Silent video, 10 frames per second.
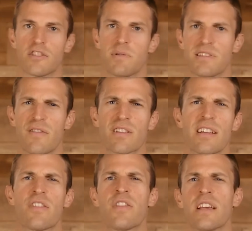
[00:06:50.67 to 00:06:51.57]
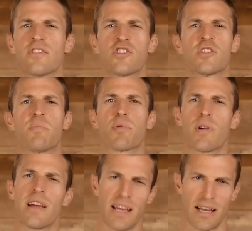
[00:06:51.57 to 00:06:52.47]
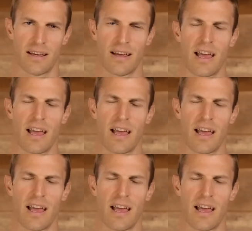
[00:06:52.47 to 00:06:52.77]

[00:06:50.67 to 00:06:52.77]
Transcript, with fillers: and specifically think spring,